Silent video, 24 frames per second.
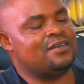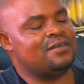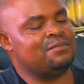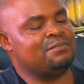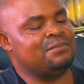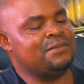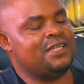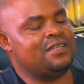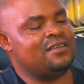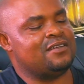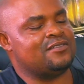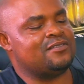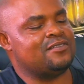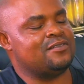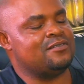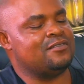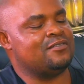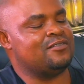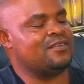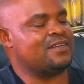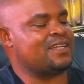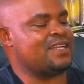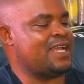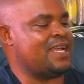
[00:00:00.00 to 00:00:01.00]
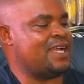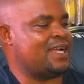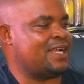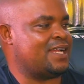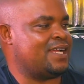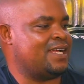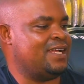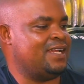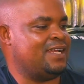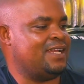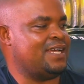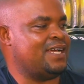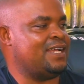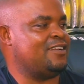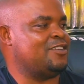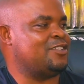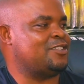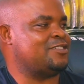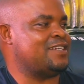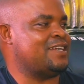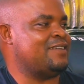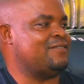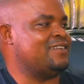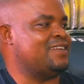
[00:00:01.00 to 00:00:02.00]
made us look like a landlord
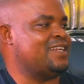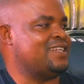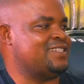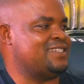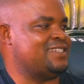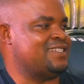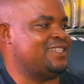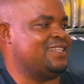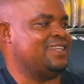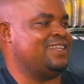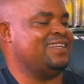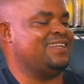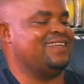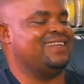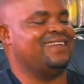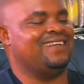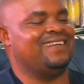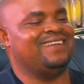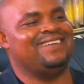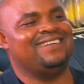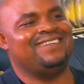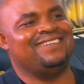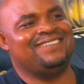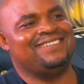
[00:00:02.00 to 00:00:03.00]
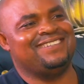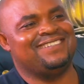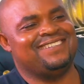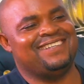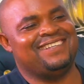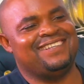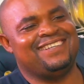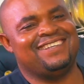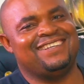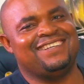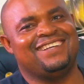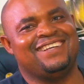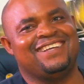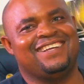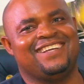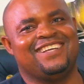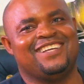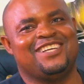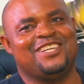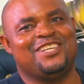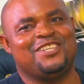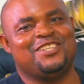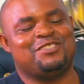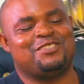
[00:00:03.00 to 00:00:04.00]
travel and see.
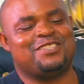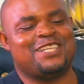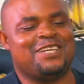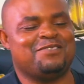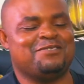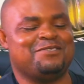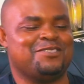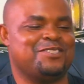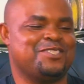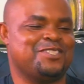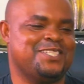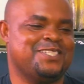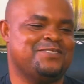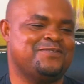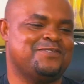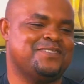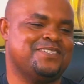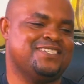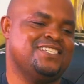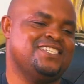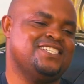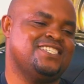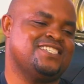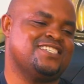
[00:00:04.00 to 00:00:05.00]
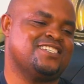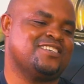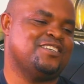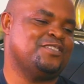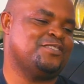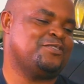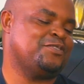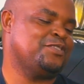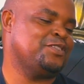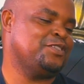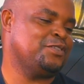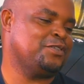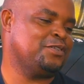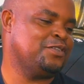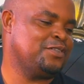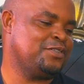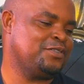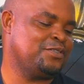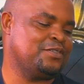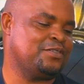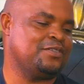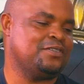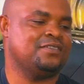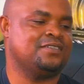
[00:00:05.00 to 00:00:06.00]
You travel to each country you go
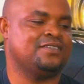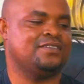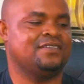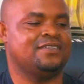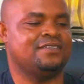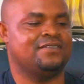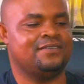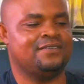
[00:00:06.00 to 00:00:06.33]
to. I